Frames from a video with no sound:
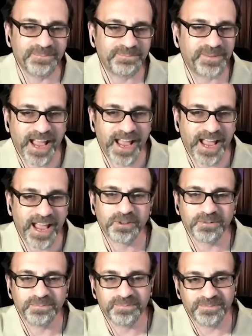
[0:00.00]

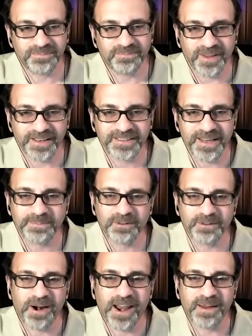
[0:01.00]
casual
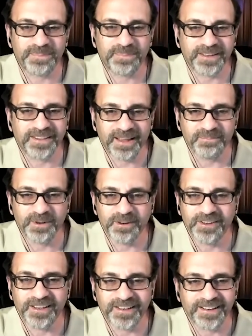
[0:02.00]
attempted yeah. rape in that
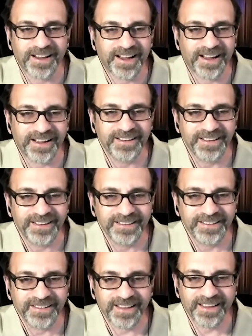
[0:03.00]
movie, yeah. uh,
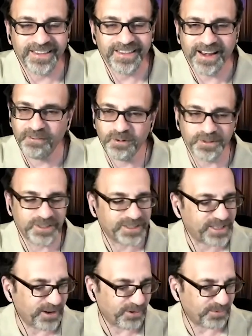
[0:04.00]
and that everyone
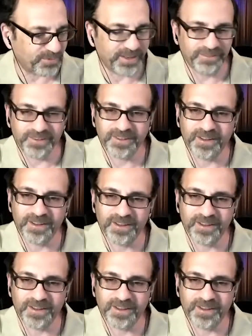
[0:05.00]
just kind of, even the